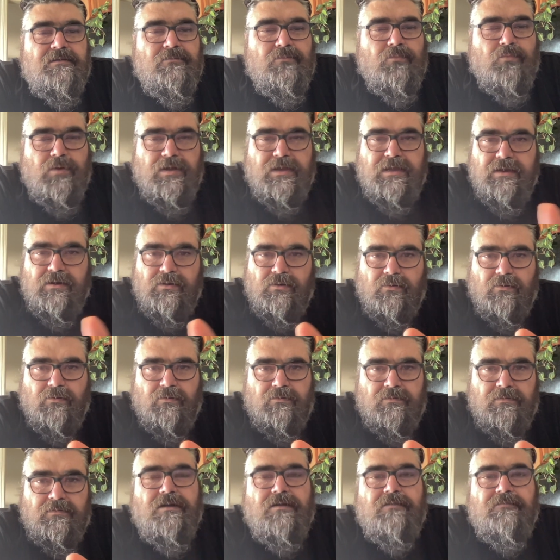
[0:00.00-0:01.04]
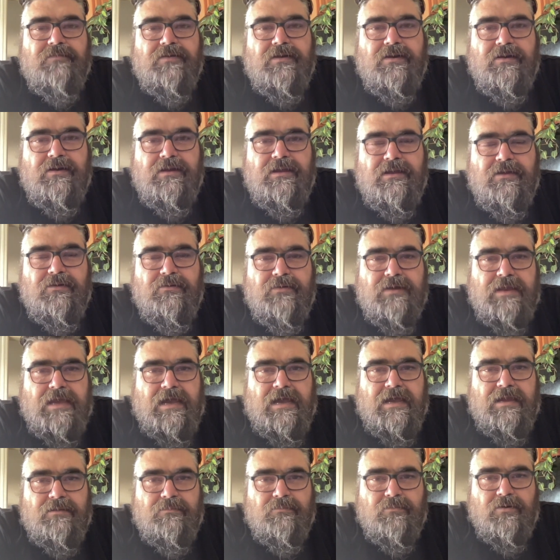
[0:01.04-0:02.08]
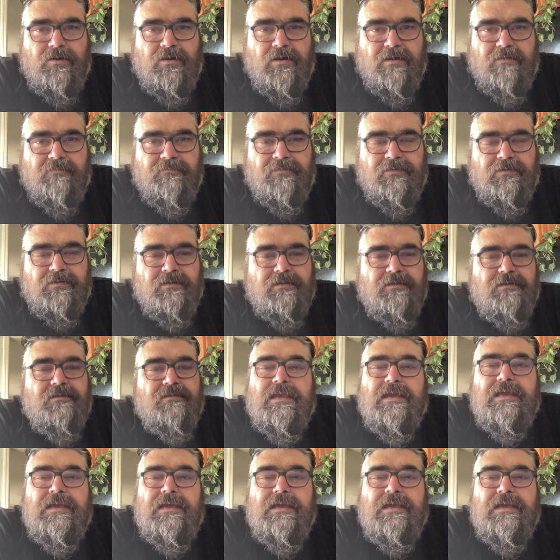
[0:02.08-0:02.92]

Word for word: Wicked Hole, our very own Adam Crawford.